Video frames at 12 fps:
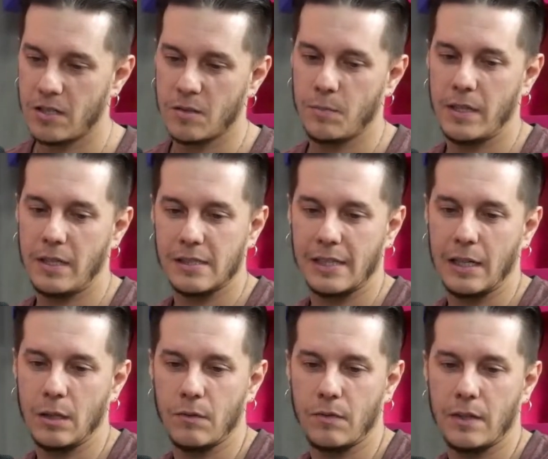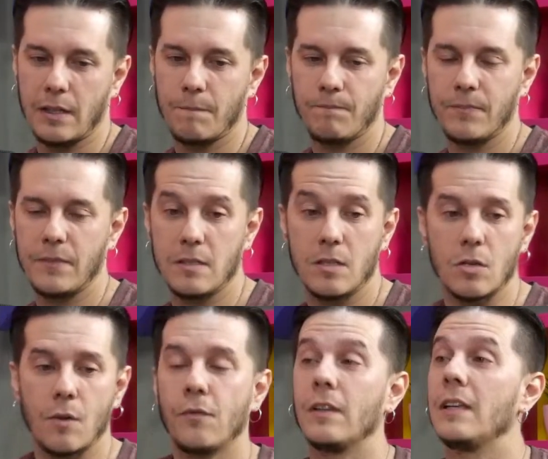but it's kind of this is
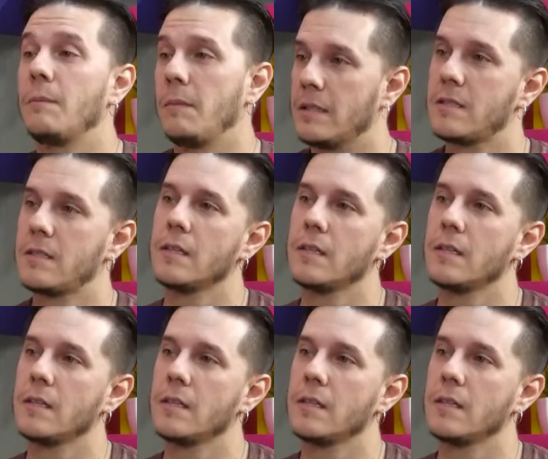off limits.